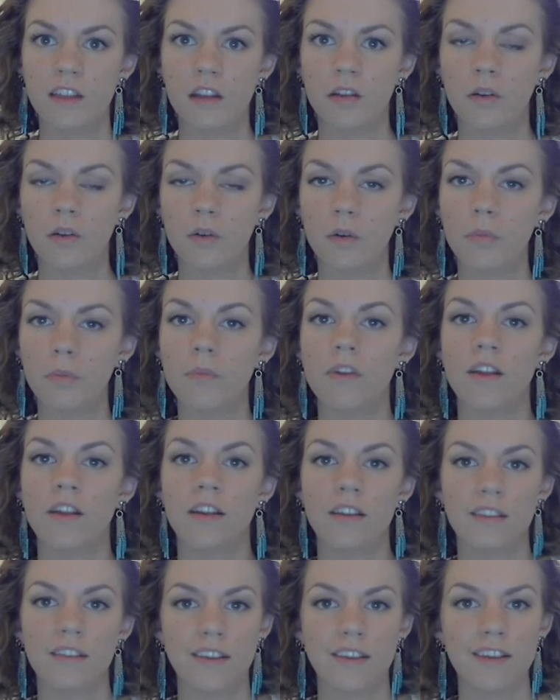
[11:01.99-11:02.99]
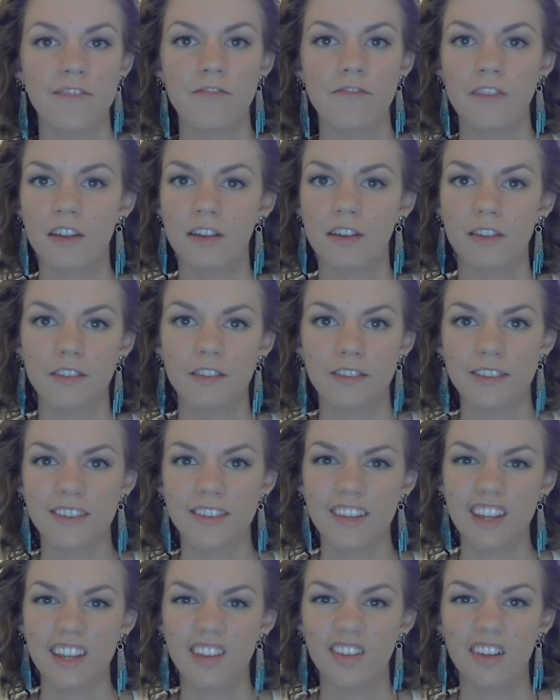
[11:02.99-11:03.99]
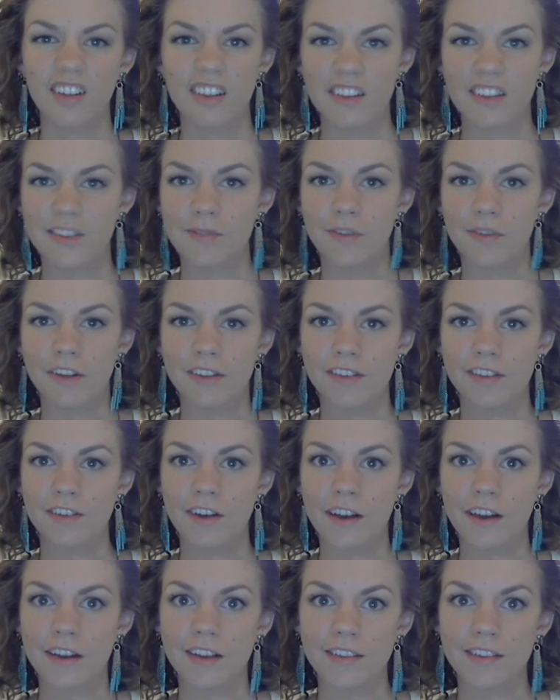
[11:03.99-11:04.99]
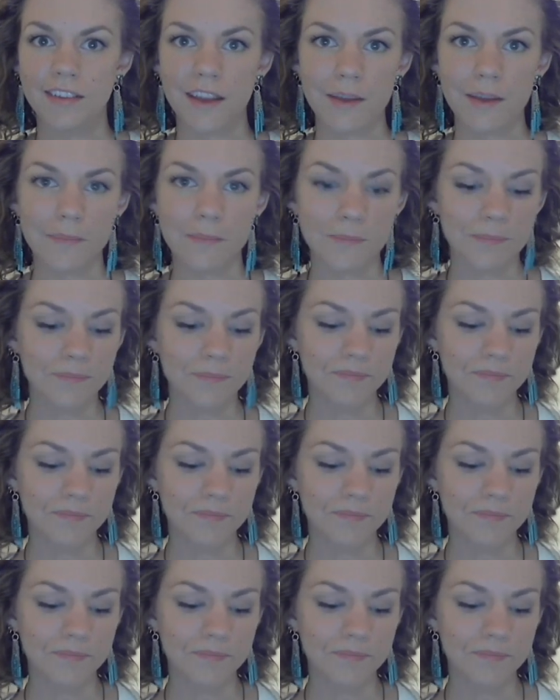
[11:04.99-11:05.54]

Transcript: at home have failed to get rid of this frustrating type.